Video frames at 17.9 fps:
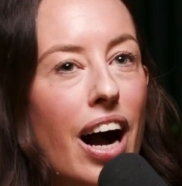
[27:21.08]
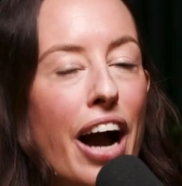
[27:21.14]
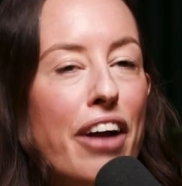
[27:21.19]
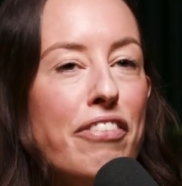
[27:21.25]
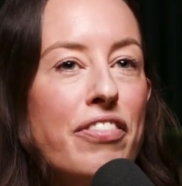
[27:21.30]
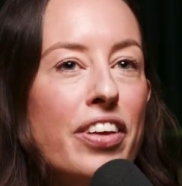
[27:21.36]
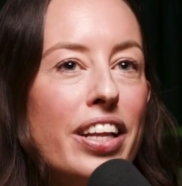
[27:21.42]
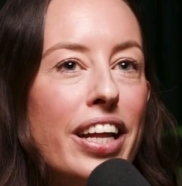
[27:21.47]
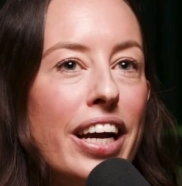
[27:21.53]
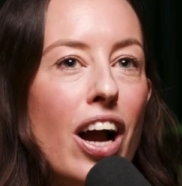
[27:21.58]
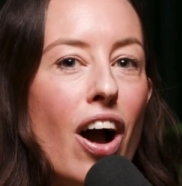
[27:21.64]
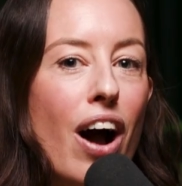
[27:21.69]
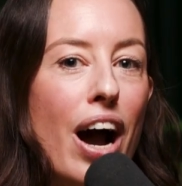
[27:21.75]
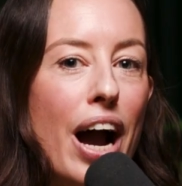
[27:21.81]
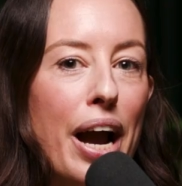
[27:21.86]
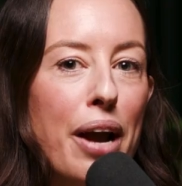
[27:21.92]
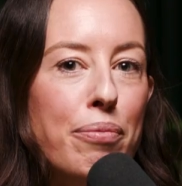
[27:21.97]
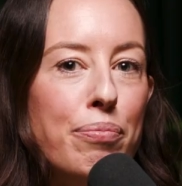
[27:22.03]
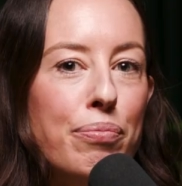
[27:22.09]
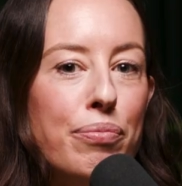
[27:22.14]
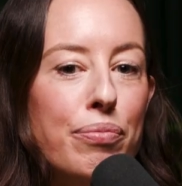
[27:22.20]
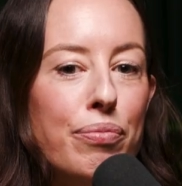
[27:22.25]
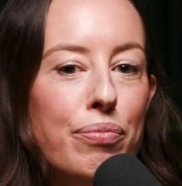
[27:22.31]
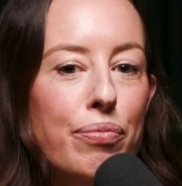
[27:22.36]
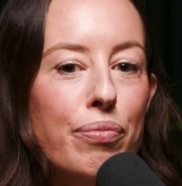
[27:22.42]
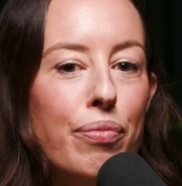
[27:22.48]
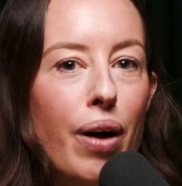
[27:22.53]
feel like I'm
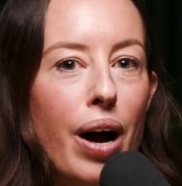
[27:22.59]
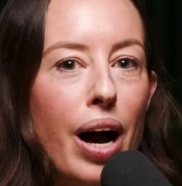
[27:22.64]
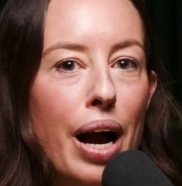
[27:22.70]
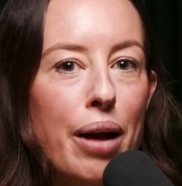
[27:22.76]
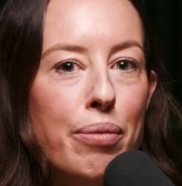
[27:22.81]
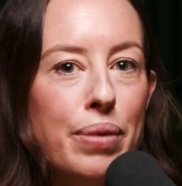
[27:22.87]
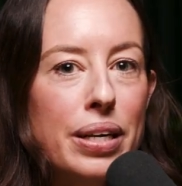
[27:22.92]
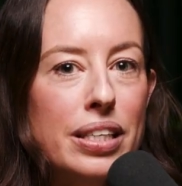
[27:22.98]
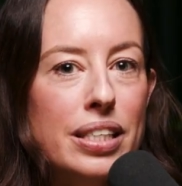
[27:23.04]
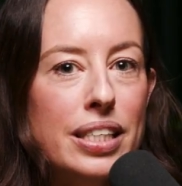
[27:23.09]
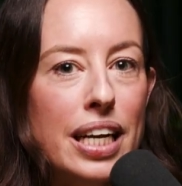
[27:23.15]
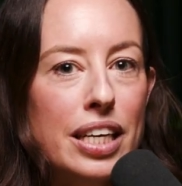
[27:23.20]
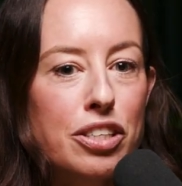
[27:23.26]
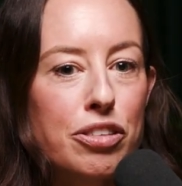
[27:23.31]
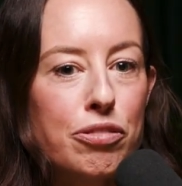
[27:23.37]
at a stage